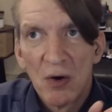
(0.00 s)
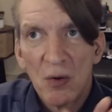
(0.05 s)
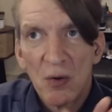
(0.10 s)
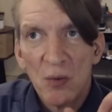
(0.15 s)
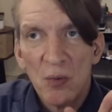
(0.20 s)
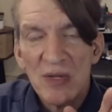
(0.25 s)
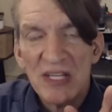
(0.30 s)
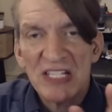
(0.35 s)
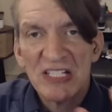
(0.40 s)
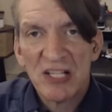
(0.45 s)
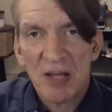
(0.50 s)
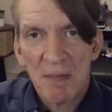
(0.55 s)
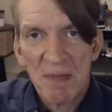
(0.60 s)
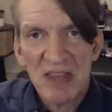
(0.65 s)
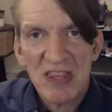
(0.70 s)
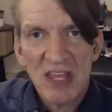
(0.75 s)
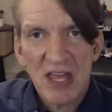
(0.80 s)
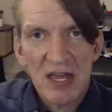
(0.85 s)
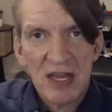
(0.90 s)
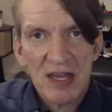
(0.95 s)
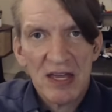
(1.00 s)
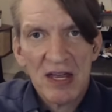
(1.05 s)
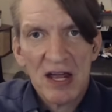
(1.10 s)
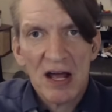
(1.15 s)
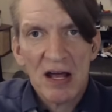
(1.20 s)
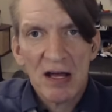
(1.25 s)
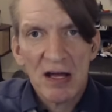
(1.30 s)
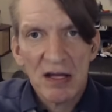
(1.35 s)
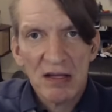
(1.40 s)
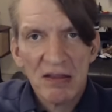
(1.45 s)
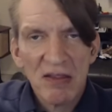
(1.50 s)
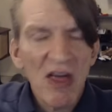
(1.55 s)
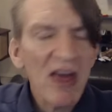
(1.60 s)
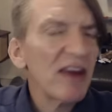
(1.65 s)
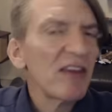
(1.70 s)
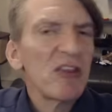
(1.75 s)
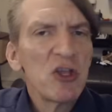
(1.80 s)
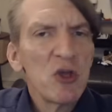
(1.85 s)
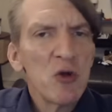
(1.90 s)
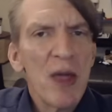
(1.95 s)
with some of the a lot
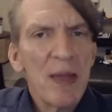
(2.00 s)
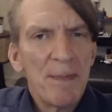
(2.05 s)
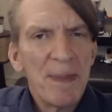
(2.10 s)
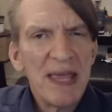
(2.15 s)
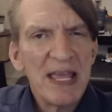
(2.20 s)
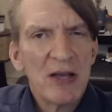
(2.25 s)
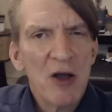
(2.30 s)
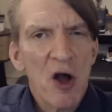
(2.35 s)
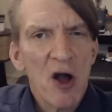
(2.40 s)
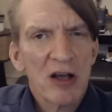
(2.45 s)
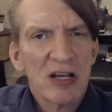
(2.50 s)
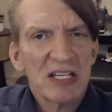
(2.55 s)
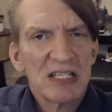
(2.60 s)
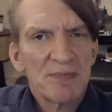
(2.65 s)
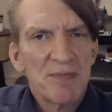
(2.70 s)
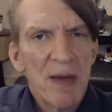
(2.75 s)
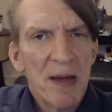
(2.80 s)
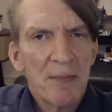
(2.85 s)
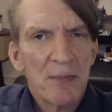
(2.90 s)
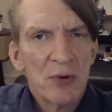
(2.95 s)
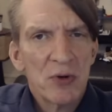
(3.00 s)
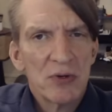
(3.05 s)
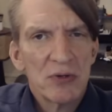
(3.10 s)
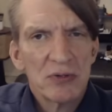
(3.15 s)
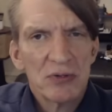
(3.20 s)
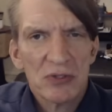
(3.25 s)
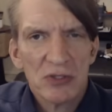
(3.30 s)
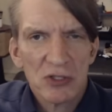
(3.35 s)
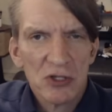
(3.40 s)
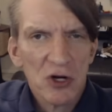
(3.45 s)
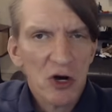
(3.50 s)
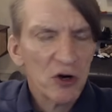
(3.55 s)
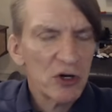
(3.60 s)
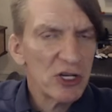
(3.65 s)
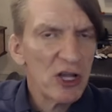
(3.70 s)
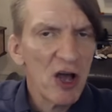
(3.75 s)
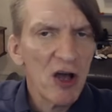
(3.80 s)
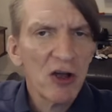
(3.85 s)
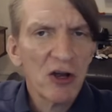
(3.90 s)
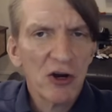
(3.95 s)
of the UAP caucus members are
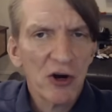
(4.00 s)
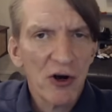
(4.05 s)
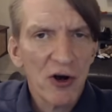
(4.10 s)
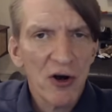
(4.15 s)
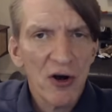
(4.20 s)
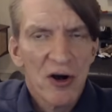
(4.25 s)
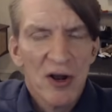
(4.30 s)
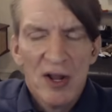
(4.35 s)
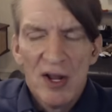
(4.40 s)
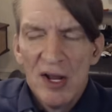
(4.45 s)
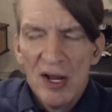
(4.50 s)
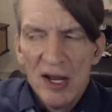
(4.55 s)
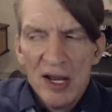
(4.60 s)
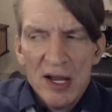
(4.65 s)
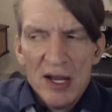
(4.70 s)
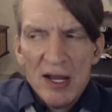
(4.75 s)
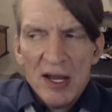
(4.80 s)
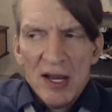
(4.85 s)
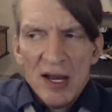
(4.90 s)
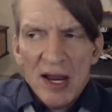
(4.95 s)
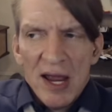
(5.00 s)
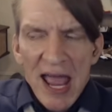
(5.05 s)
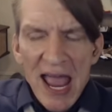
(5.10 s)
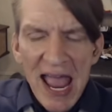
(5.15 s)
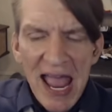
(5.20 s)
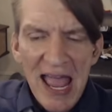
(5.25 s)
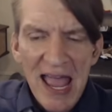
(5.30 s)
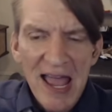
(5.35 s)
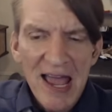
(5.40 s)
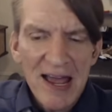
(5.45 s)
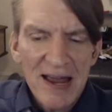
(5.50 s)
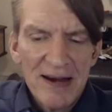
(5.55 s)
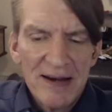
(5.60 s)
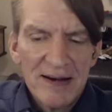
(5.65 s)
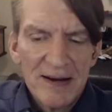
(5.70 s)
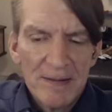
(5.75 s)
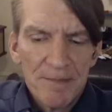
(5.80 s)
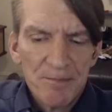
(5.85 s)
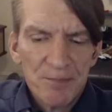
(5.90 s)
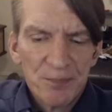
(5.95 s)
younger,
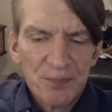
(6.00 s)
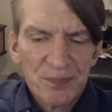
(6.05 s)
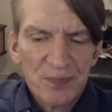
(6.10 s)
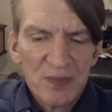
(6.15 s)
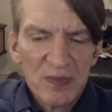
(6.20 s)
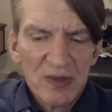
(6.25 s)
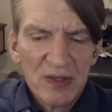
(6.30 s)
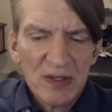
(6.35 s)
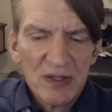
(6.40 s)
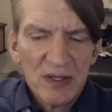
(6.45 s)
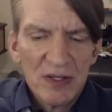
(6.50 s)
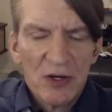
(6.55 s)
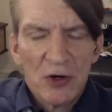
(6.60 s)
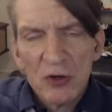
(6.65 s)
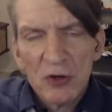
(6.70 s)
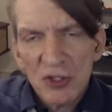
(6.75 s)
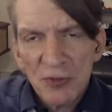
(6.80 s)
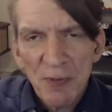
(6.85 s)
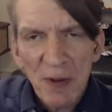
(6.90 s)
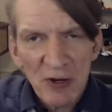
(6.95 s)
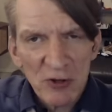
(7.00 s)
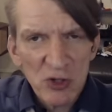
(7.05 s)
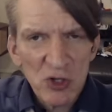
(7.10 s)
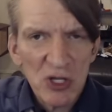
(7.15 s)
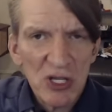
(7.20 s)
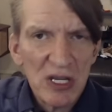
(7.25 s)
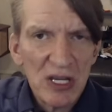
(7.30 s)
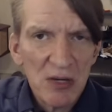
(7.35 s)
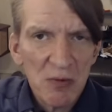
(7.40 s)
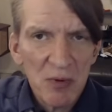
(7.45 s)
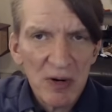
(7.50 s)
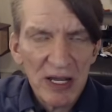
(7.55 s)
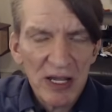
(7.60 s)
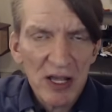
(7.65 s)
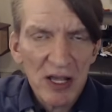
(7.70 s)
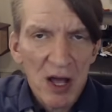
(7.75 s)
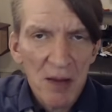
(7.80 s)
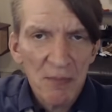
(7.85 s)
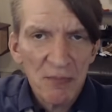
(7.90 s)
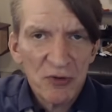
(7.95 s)
and you know, especially when it
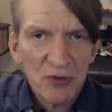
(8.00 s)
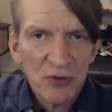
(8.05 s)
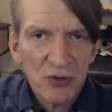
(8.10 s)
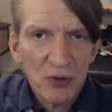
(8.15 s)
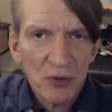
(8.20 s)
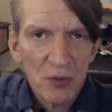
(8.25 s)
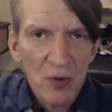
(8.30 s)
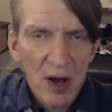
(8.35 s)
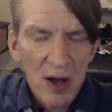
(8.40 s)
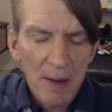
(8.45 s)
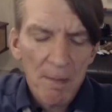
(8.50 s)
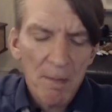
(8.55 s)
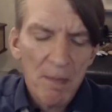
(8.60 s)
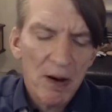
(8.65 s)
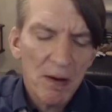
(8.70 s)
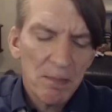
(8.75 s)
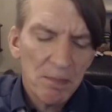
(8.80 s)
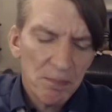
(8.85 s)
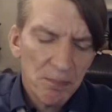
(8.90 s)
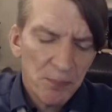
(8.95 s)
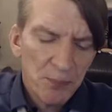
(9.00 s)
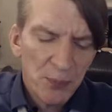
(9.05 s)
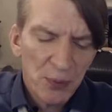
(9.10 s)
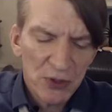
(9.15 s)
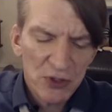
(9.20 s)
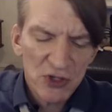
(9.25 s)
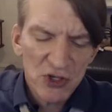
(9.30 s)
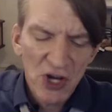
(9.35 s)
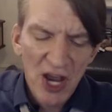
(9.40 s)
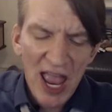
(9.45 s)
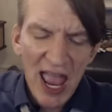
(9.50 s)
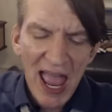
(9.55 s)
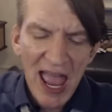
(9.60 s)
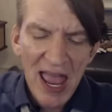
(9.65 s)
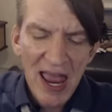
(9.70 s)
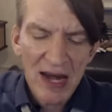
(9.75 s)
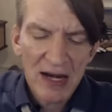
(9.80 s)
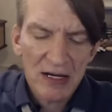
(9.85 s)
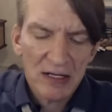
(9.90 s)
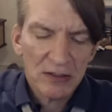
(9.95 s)
comes to um,
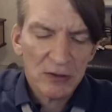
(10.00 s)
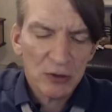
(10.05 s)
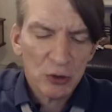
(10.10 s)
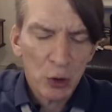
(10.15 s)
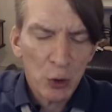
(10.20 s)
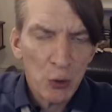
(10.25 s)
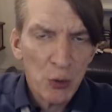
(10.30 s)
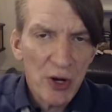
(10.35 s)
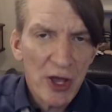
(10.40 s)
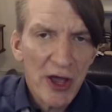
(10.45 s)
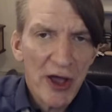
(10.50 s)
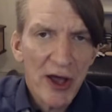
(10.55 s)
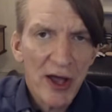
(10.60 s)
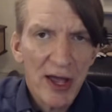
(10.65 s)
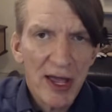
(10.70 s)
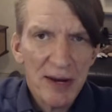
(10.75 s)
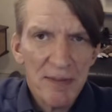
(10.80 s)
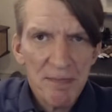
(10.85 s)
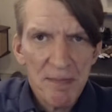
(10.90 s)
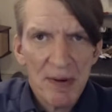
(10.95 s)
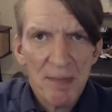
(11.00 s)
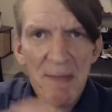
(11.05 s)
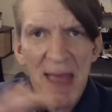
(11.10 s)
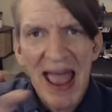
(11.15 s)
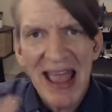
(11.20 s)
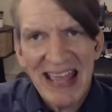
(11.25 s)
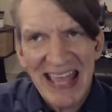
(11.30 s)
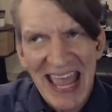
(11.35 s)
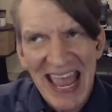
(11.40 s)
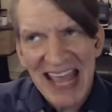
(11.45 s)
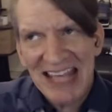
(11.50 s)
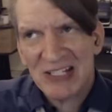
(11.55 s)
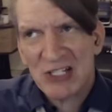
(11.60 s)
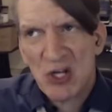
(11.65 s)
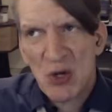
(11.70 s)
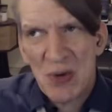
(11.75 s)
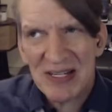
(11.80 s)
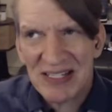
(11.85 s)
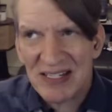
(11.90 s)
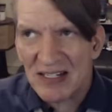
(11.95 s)
Burchett, yeah. Luna, and Matt Gaetz,
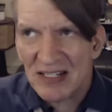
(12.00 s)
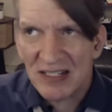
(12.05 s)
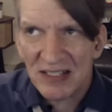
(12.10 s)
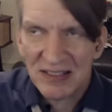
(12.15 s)
who isn't